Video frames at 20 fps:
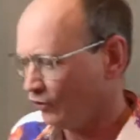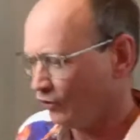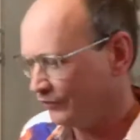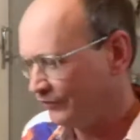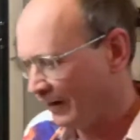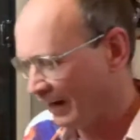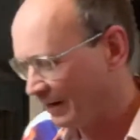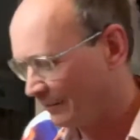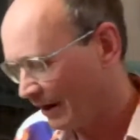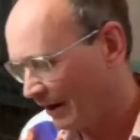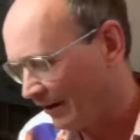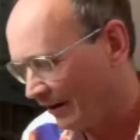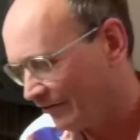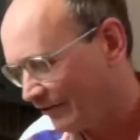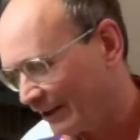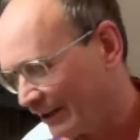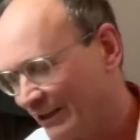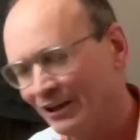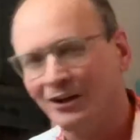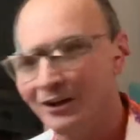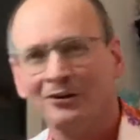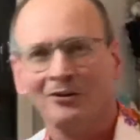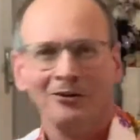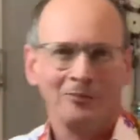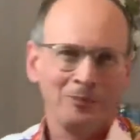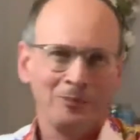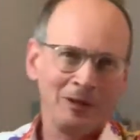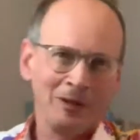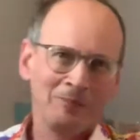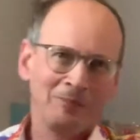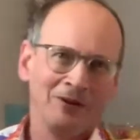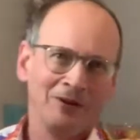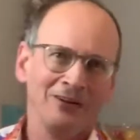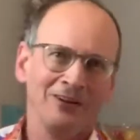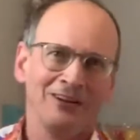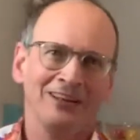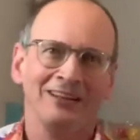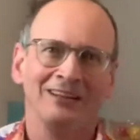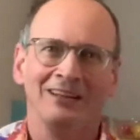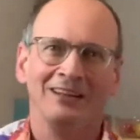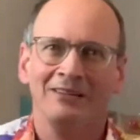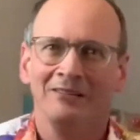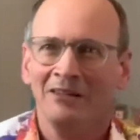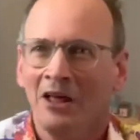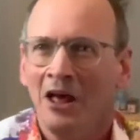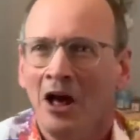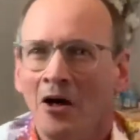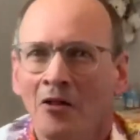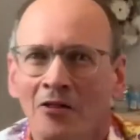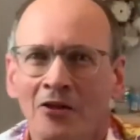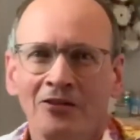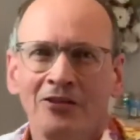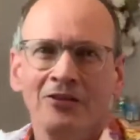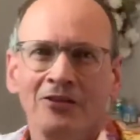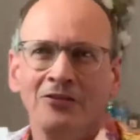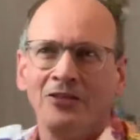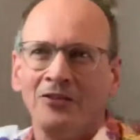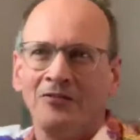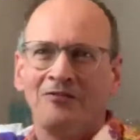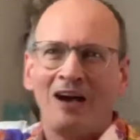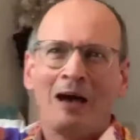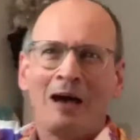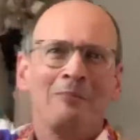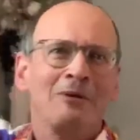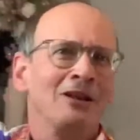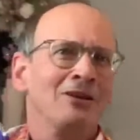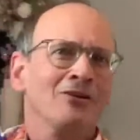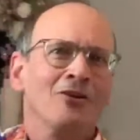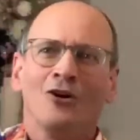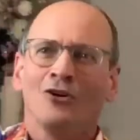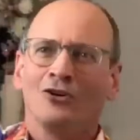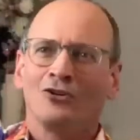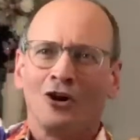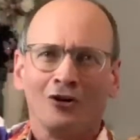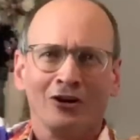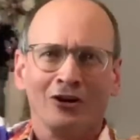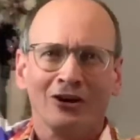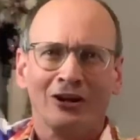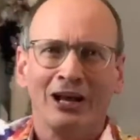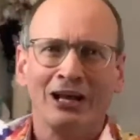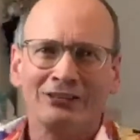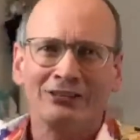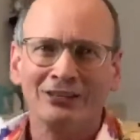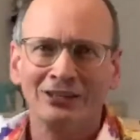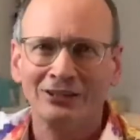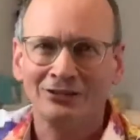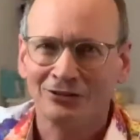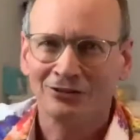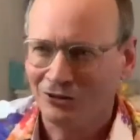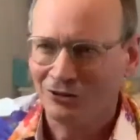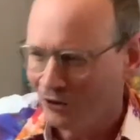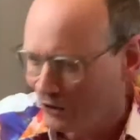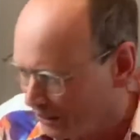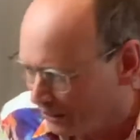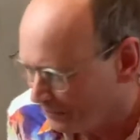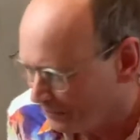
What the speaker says: fan of mine. Thank you. The people in the family are all congregated to join in